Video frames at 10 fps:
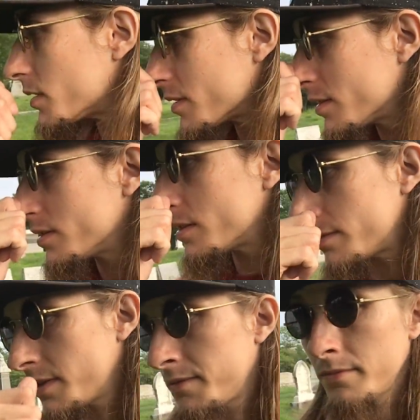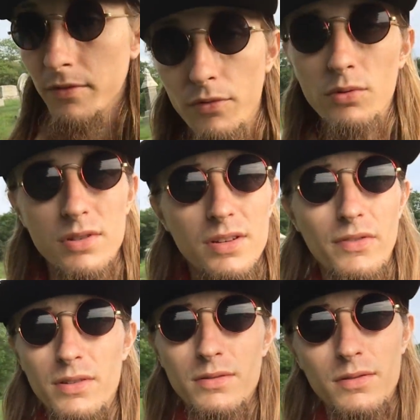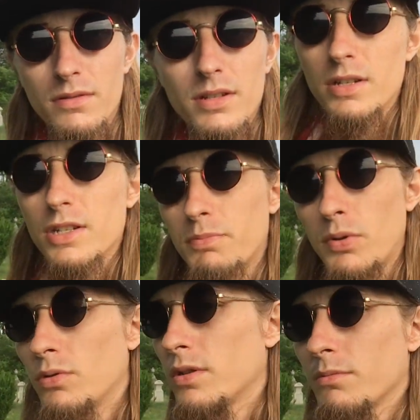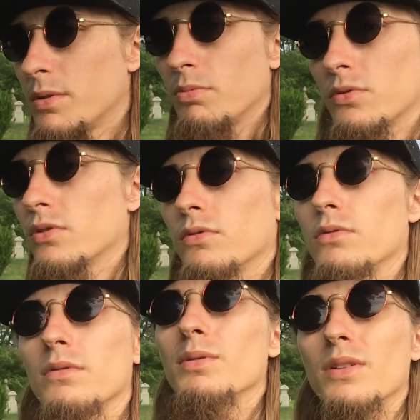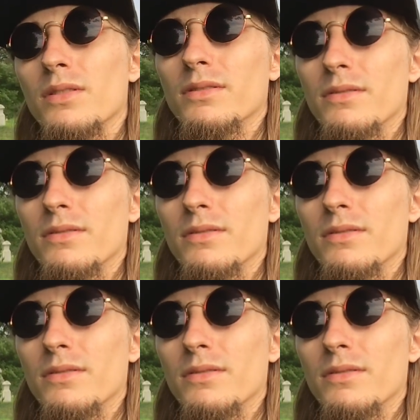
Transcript: but, and, and of course, even exploding people, too, but